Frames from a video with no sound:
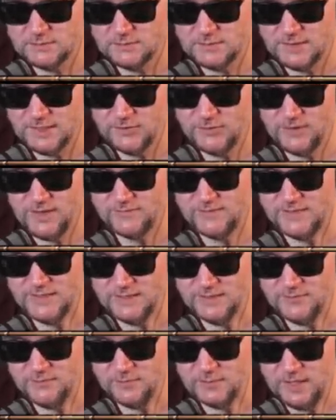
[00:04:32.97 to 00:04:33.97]
Now you'd have to get
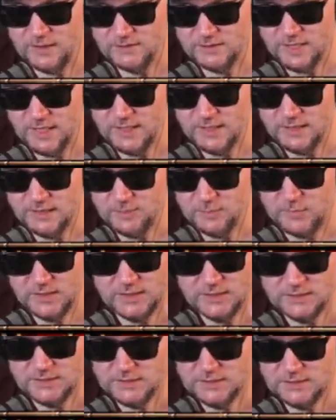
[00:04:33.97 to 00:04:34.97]
it from Loudoun County,
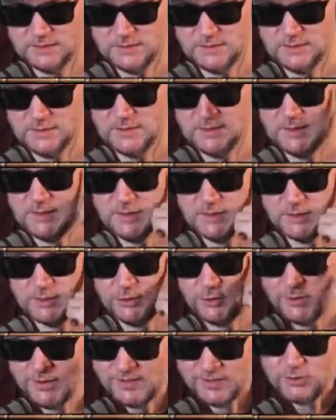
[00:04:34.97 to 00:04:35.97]
but you
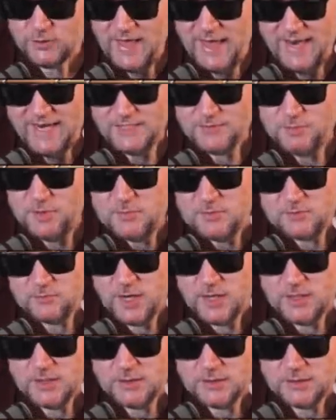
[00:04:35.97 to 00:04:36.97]
can do that. It's public record.